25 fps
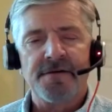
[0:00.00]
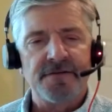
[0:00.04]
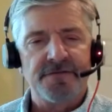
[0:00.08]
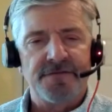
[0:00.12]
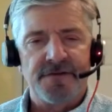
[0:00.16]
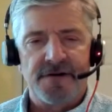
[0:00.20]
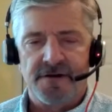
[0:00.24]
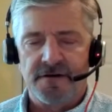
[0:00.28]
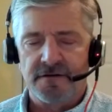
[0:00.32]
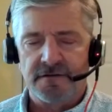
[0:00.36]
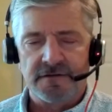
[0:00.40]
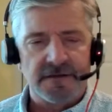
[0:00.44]

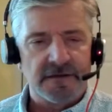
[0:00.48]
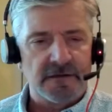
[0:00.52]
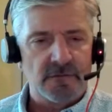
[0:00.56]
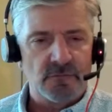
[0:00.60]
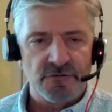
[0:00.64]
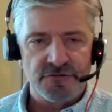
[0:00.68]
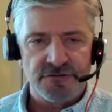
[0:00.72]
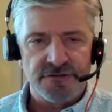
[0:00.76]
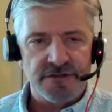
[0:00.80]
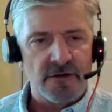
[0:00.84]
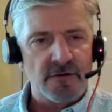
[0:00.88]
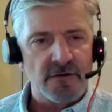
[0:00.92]
very little
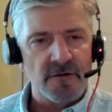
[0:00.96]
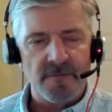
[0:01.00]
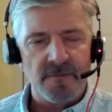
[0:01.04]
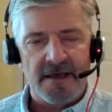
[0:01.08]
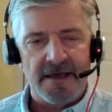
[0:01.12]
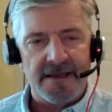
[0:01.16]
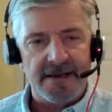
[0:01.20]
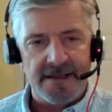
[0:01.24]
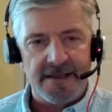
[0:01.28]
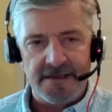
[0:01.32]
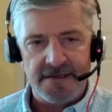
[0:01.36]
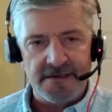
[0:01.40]
was known
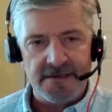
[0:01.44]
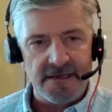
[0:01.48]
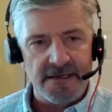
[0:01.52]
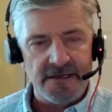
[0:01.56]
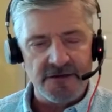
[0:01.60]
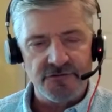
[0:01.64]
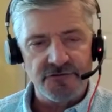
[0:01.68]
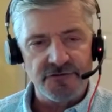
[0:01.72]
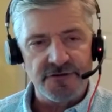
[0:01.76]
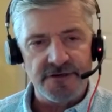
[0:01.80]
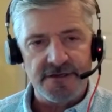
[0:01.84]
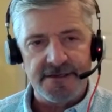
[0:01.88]
about
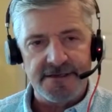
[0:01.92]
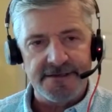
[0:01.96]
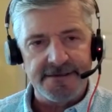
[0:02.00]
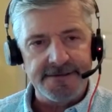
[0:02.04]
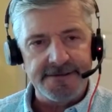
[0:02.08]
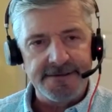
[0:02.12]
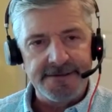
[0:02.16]
ADHD.